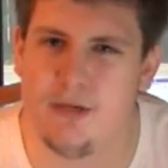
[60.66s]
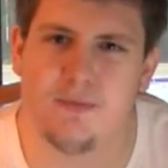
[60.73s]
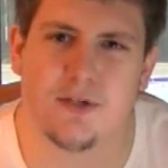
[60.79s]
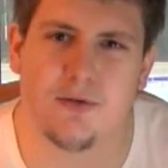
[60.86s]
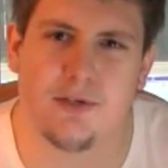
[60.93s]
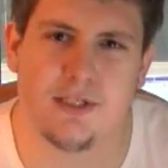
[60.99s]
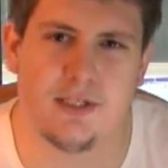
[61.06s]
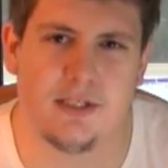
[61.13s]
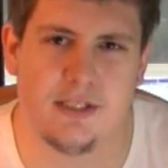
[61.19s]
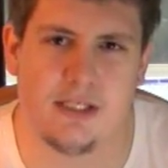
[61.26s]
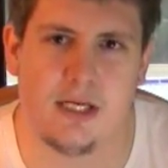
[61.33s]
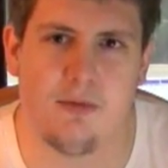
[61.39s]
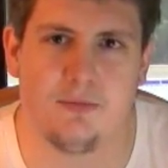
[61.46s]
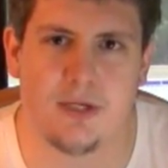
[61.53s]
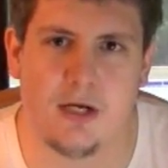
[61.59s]
games always at the
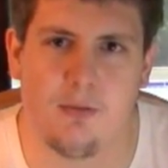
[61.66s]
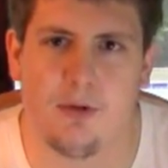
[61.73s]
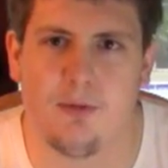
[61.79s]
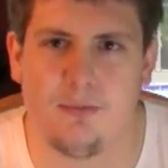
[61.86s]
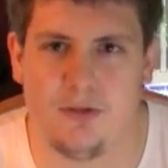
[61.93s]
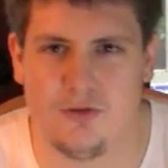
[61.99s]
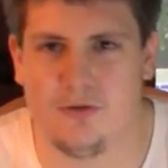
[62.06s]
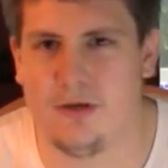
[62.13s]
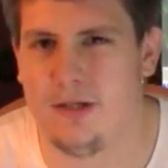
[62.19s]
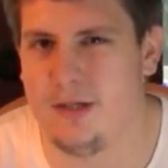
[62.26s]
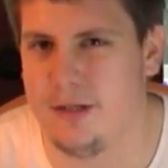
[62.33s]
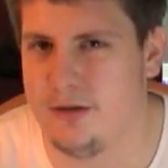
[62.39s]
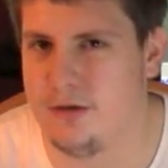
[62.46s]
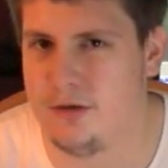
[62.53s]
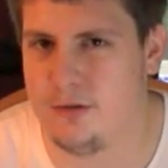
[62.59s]
same time. I've been trying
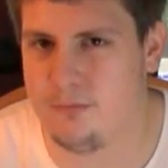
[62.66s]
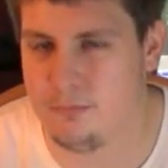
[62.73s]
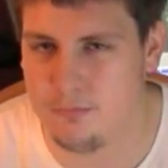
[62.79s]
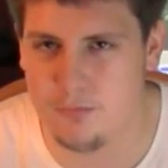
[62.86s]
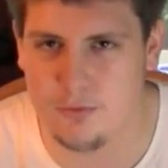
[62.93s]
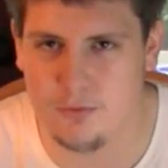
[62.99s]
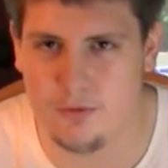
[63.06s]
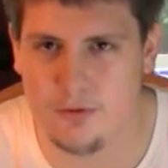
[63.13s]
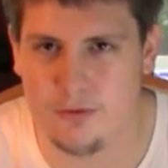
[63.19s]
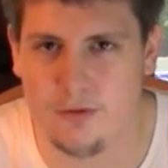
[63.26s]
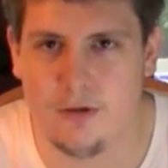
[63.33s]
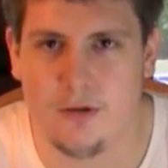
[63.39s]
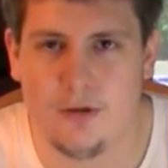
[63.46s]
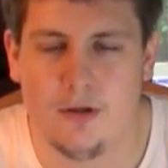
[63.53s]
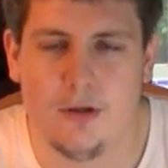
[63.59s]
to get on
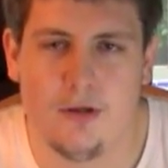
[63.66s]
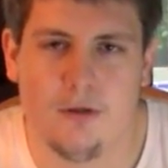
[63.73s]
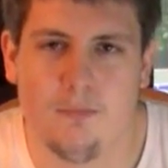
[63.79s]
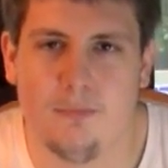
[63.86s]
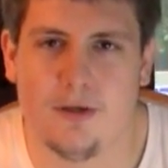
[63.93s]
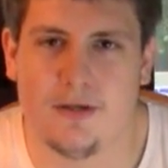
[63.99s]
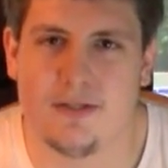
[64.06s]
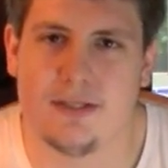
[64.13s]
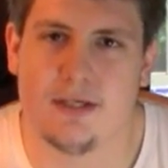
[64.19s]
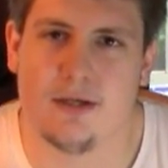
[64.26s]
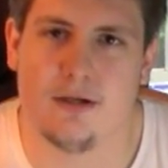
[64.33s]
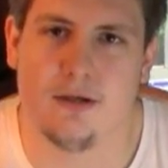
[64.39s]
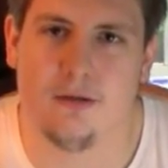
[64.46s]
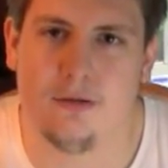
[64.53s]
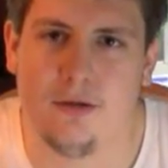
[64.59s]
more, but,
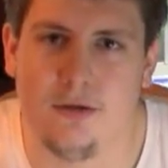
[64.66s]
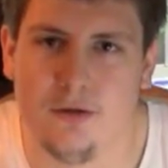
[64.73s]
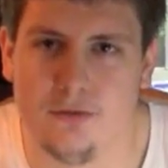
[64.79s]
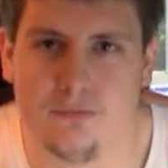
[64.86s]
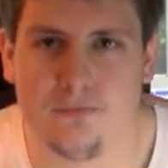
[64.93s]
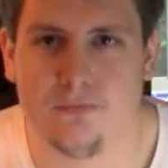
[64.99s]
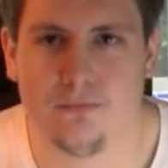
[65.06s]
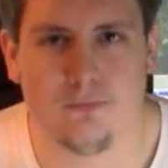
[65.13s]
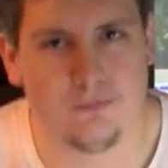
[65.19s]
you know,